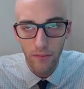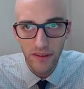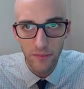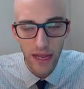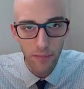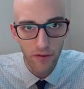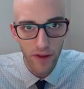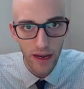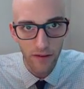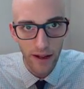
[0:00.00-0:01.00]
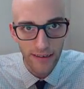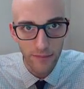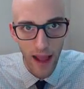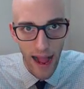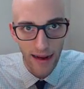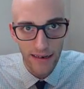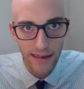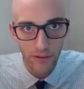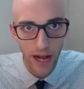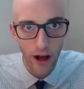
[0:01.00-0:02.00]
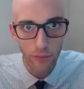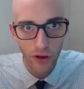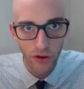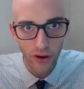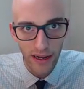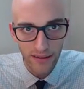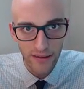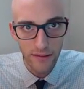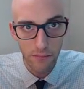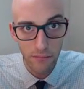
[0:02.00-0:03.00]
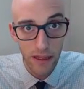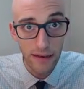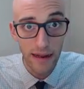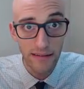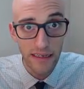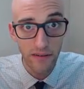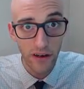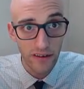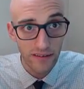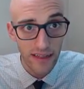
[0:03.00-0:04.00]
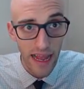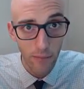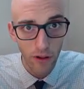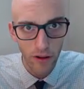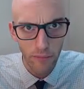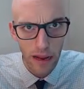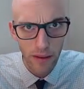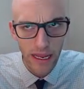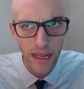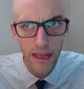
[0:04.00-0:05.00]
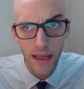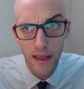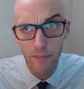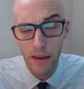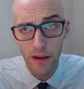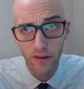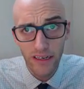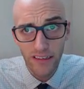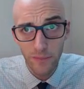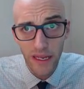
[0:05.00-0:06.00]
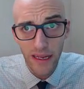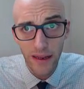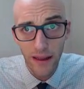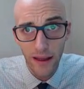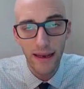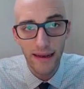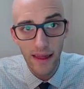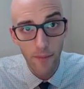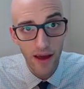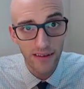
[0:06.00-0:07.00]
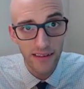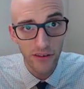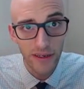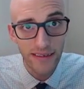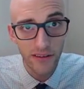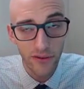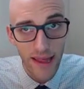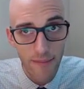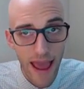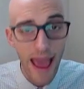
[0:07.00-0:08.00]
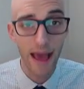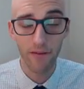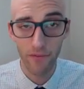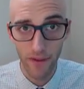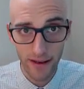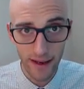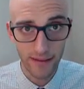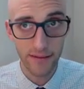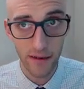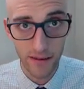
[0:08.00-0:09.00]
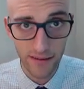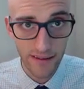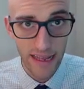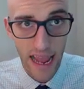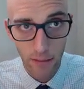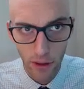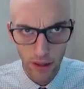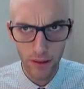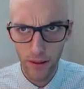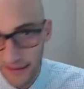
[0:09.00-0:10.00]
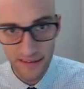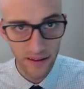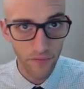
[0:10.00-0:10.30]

some type of intervention package that would help to address intensity of urges to gamble. Or maybe it would just be getting them out of situations where they may have intense urges to gamble, such as